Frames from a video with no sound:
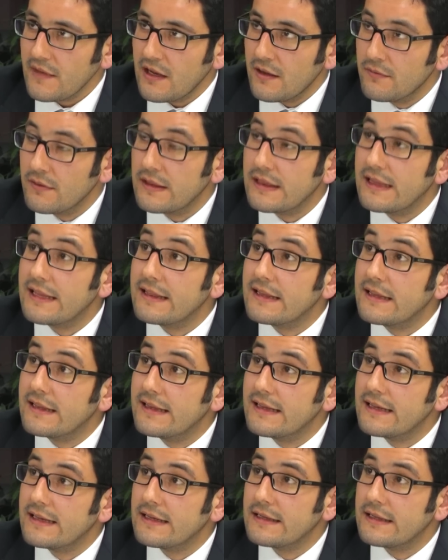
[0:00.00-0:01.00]

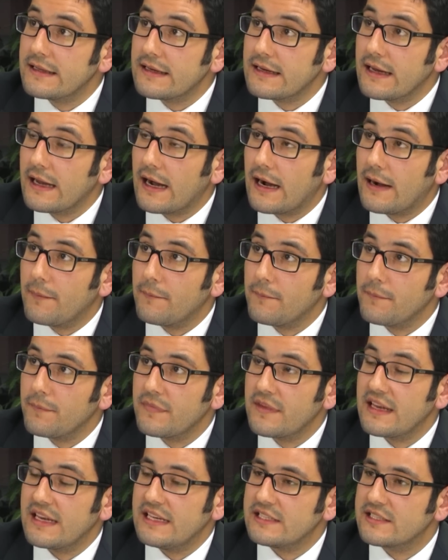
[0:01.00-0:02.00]

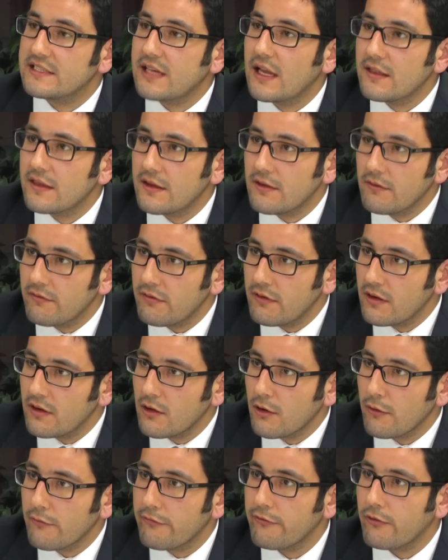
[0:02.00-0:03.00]
the incentive
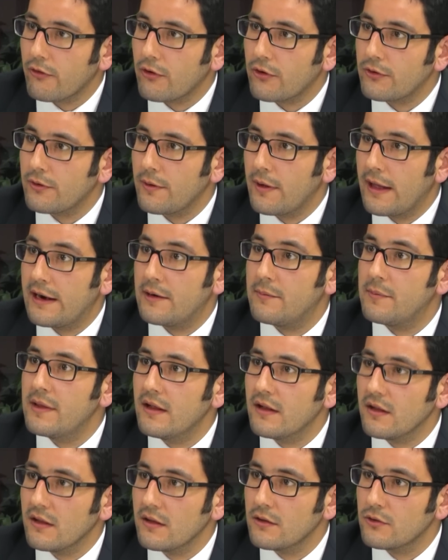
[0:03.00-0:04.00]
for
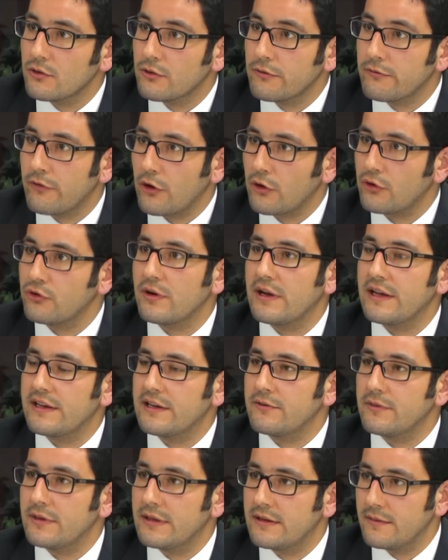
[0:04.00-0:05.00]
Erbil to work
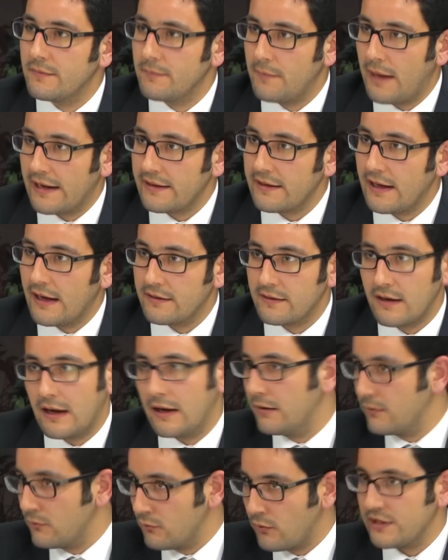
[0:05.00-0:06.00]
together with Baghdad
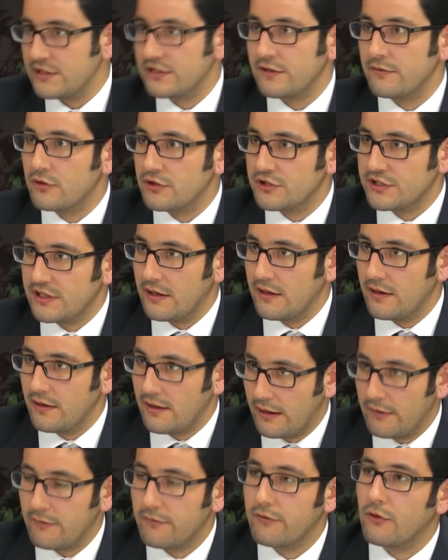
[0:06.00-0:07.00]
and vice versa,
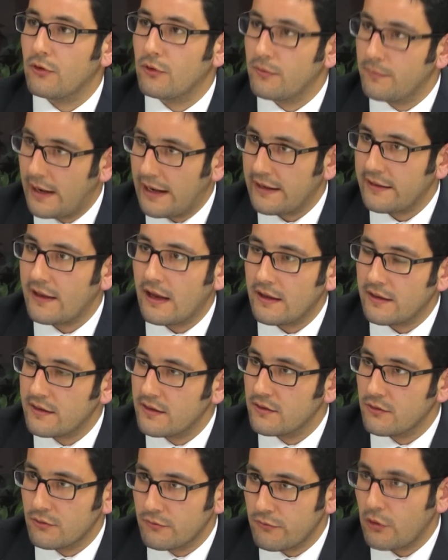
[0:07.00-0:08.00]
and for Baghdad
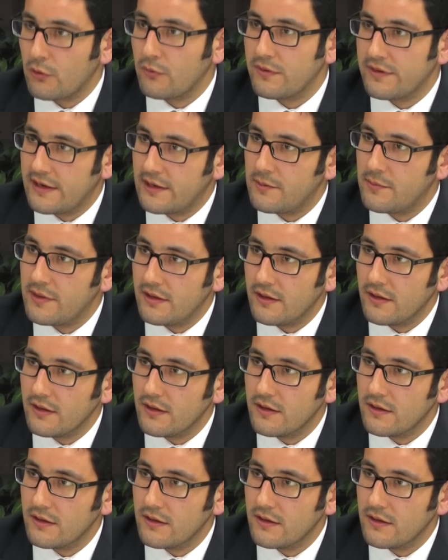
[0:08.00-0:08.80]
to work with Erbil.